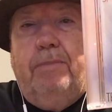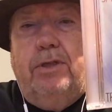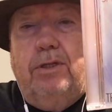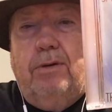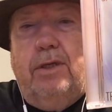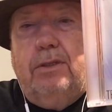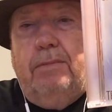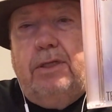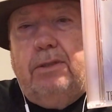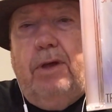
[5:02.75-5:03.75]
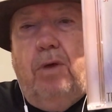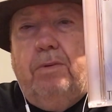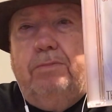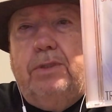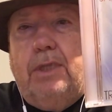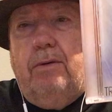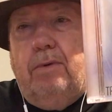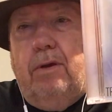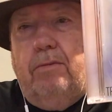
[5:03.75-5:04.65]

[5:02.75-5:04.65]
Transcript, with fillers: but she tries to make some albums where,